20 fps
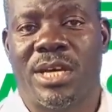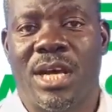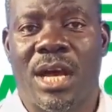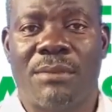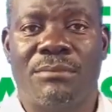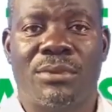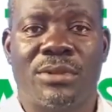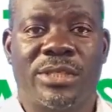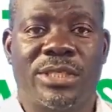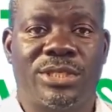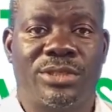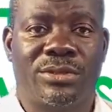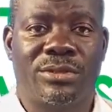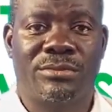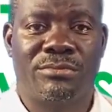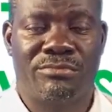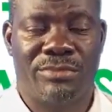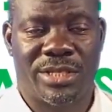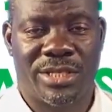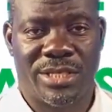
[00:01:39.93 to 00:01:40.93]

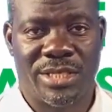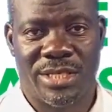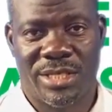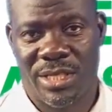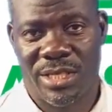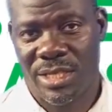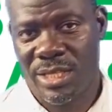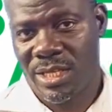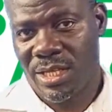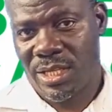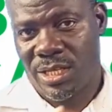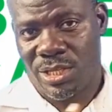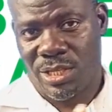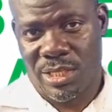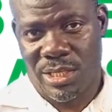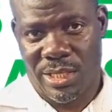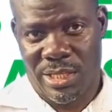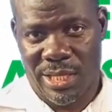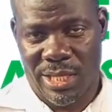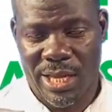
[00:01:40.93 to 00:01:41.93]
Abolition means the
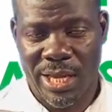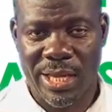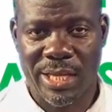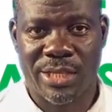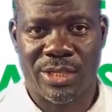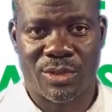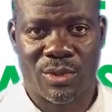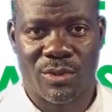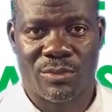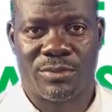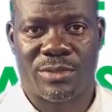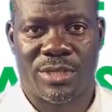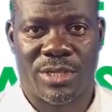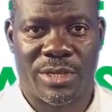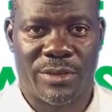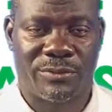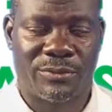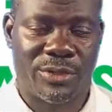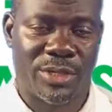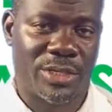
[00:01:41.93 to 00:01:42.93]
end of
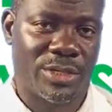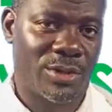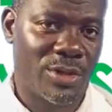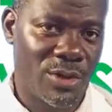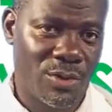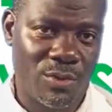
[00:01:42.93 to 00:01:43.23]
slave trade.